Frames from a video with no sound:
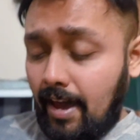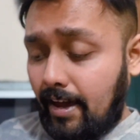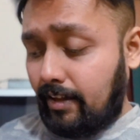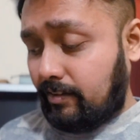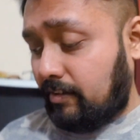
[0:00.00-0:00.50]

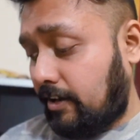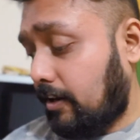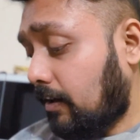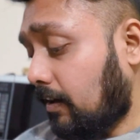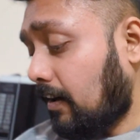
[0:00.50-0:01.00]
in
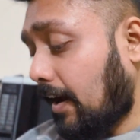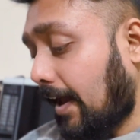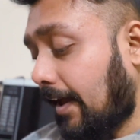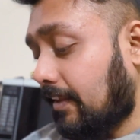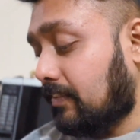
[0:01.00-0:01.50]
here,
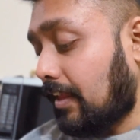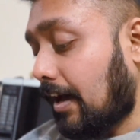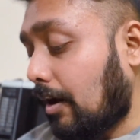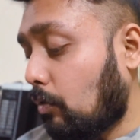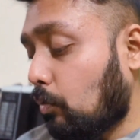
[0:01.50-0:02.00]
and
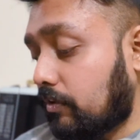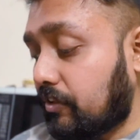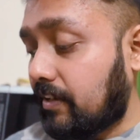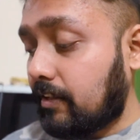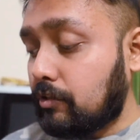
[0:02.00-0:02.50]
now what
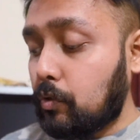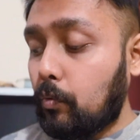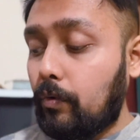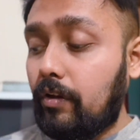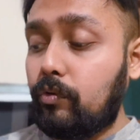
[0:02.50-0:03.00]
we're gonna do
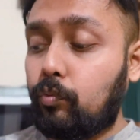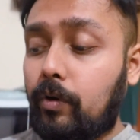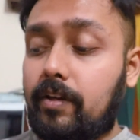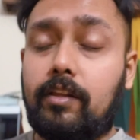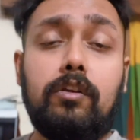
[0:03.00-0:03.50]
is
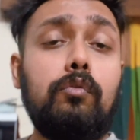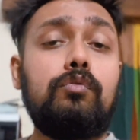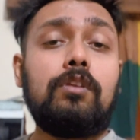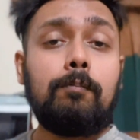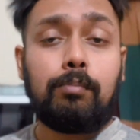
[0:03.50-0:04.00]
we're gonna
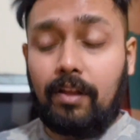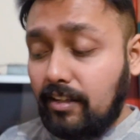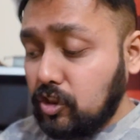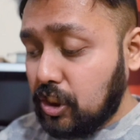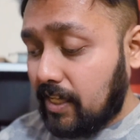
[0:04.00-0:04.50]
use the
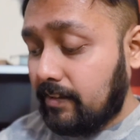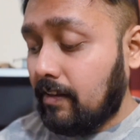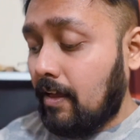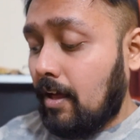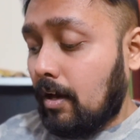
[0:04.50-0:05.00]
punch and
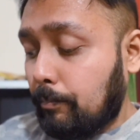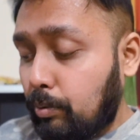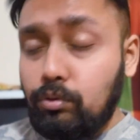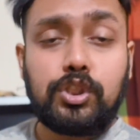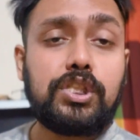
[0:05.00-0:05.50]

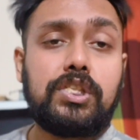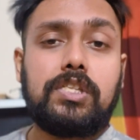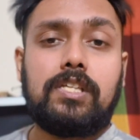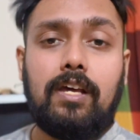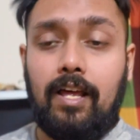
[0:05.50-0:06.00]
push
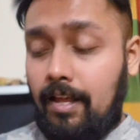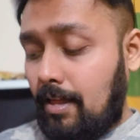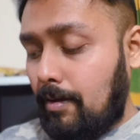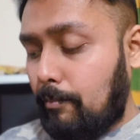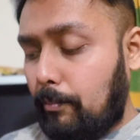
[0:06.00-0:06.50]
the
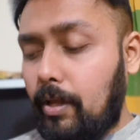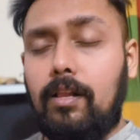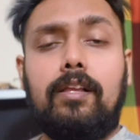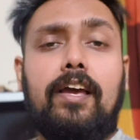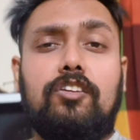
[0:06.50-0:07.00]

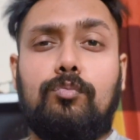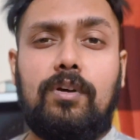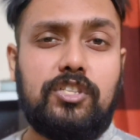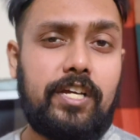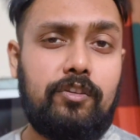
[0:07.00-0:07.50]
milk as
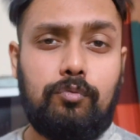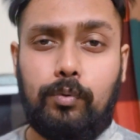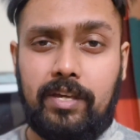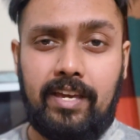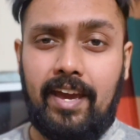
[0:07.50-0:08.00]
much as
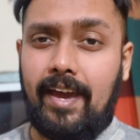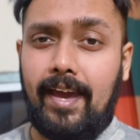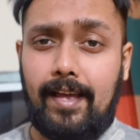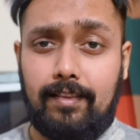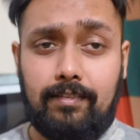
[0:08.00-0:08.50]
we can.